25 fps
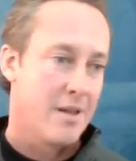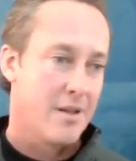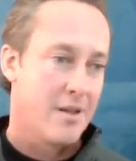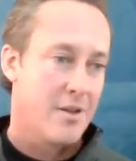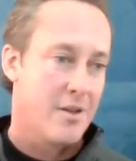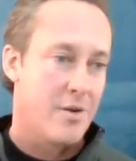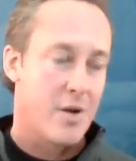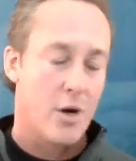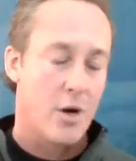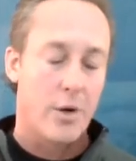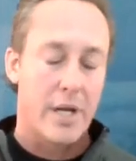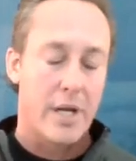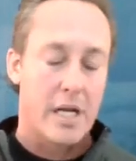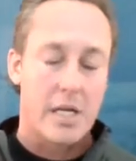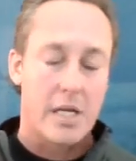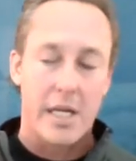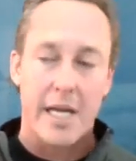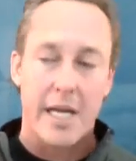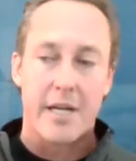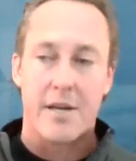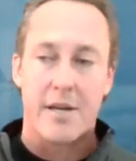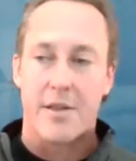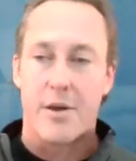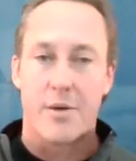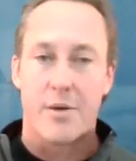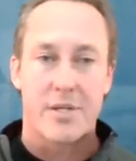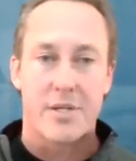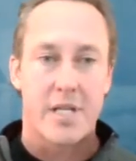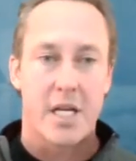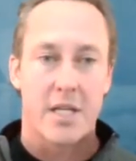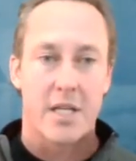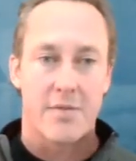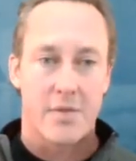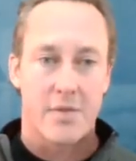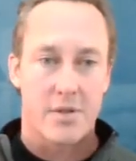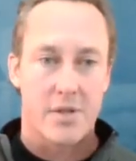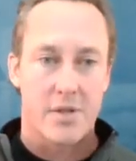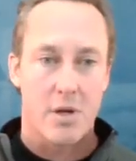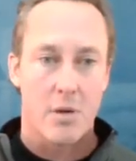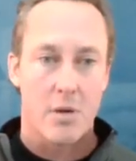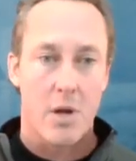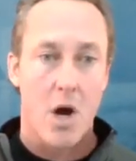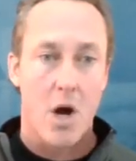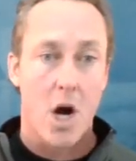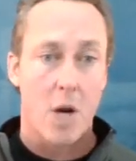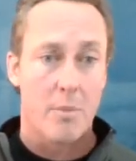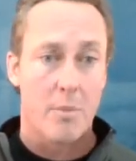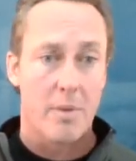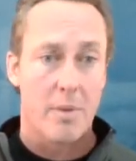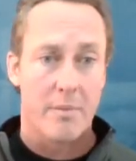you can only cling to those things for so
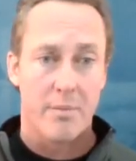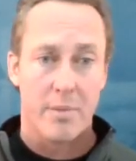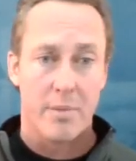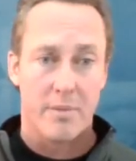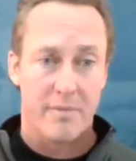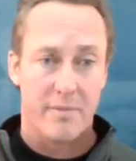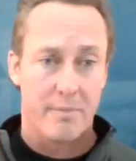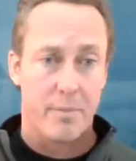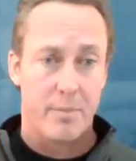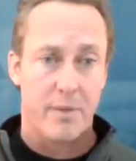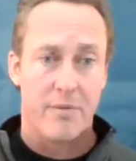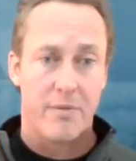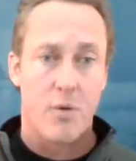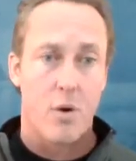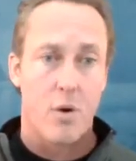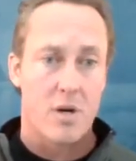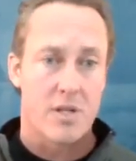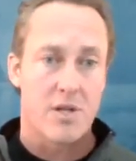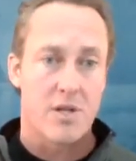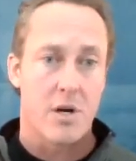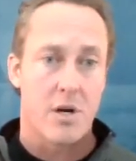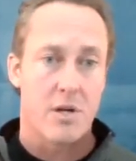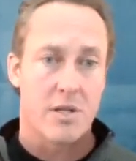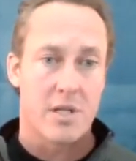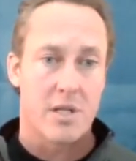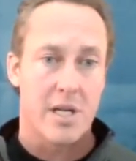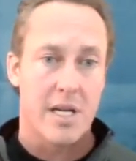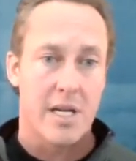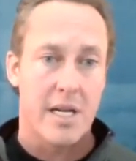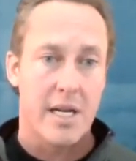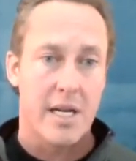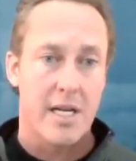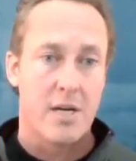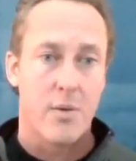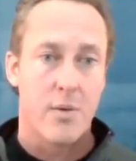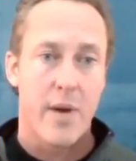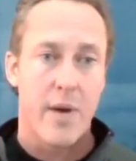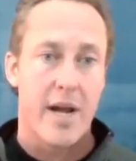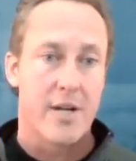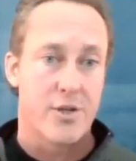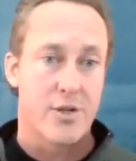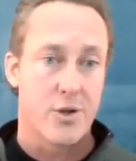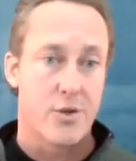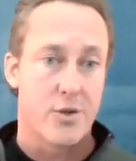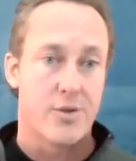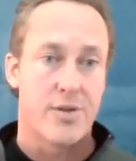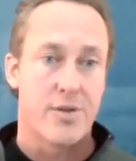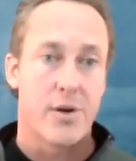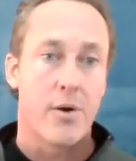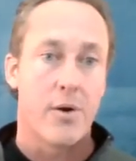long, but before it starts to eat away at
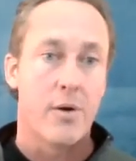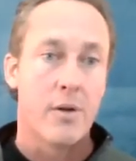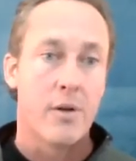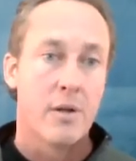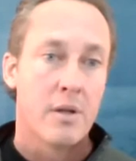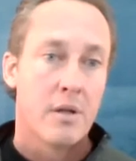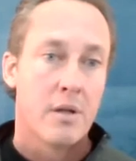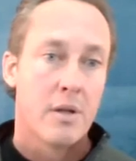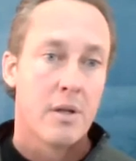your soul,